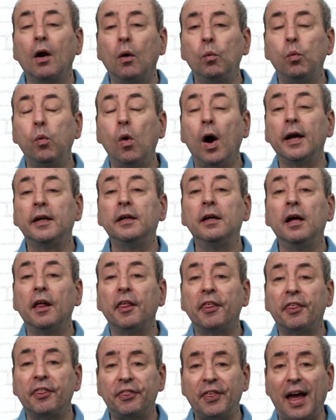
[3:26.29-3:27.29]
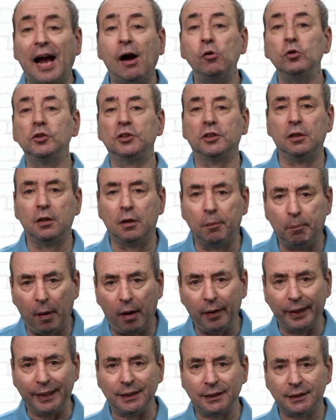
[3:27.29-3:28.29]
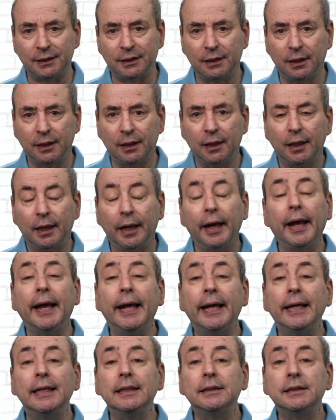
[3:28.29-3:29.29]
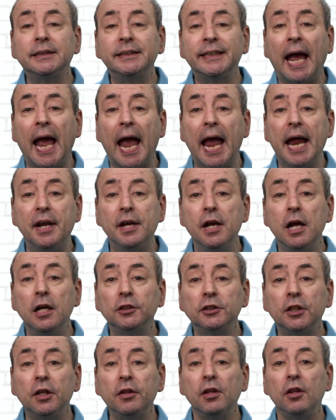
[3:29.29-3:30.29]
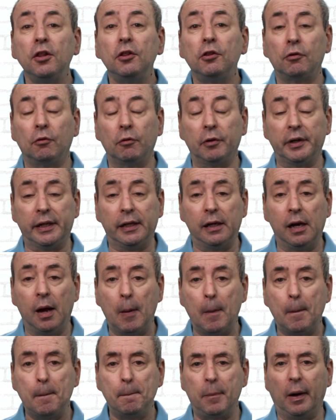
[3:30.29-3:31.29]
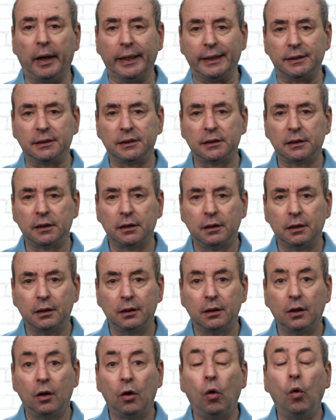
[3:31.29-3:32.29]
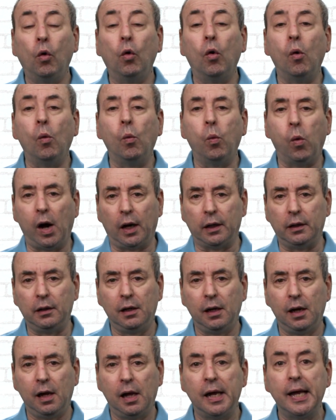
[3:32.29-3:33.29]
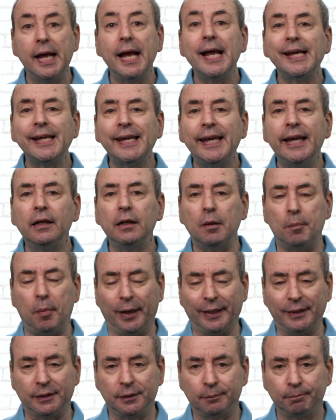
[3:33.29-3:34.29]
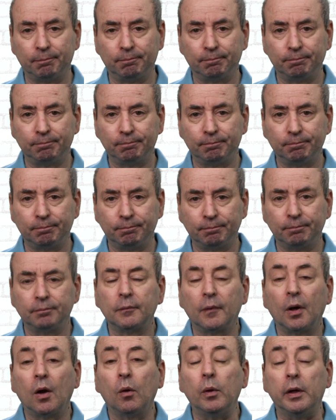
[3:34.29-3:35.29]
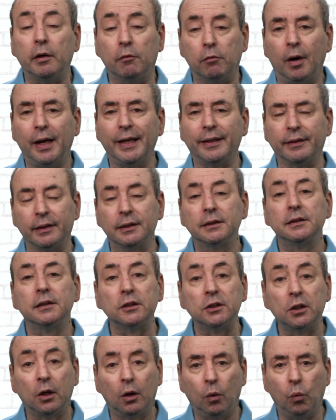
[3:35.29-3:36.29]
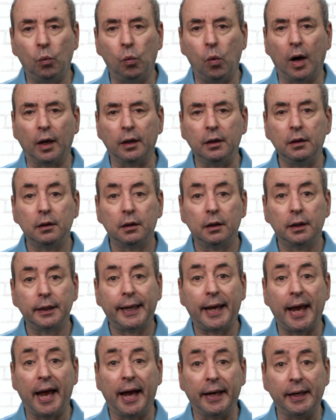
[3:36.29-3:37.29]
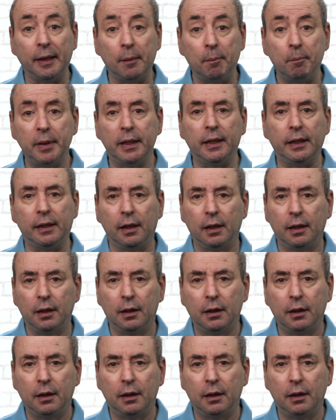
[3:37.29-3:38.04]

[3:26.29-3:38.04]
1,000 bytes is 10 to the 3 bytes, or 1 kilobyte. We write this as 1 KB,